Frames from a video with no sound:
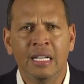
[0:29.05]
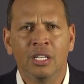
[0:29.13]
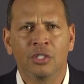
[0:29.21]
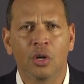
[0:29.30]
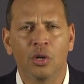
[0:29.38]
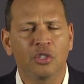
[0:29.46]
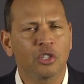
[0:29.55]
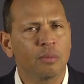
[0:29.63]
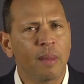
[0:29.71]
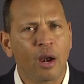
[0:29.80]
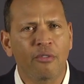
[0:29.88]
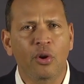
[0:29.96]
So it's just a
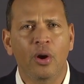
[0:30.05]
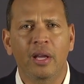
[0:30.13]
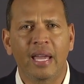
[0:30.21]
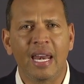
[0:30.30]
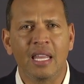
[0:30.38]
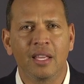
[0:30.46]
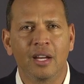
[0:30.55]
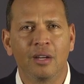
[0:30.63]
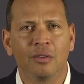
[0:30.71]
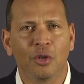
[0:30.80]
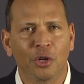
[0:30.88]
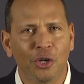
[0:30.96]
matter of getting
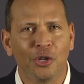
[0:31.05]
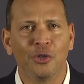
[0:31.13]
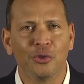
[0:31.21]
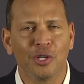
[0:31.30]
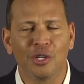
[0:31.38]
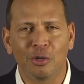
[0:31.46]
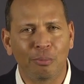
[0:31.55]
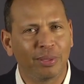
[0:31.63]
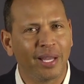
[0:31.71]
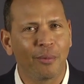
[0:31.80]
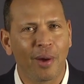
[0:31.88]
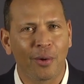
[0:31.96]
there. The good news is you
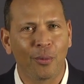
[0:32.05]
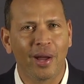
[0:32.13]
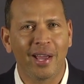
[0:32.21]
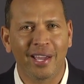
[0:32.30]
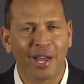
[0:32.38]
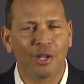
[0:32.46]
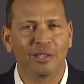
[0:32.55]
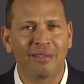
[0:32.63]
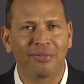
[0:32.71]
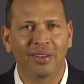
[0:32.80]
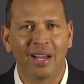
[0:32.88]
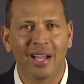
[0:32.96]
play right away, get on
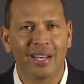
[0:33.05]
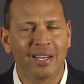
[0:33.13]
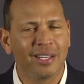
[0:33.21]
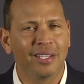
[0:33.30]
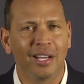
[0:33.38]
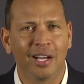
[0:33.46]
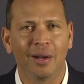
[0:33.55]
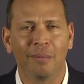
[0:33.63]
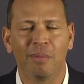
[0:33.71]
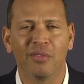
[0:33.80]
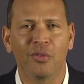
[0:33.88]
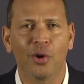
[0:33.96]
that flight, and um,
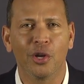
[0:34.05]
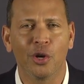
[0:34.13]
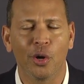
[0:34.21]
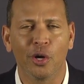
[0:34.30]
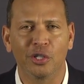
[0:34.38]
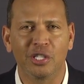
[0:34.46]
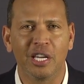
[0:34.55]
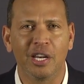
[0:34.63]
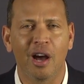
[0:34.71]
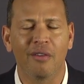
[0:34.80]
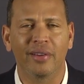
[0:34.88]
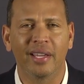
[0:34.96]
before you know, you're teeing
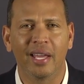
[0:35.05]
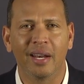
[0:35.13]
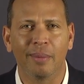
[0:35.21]
off again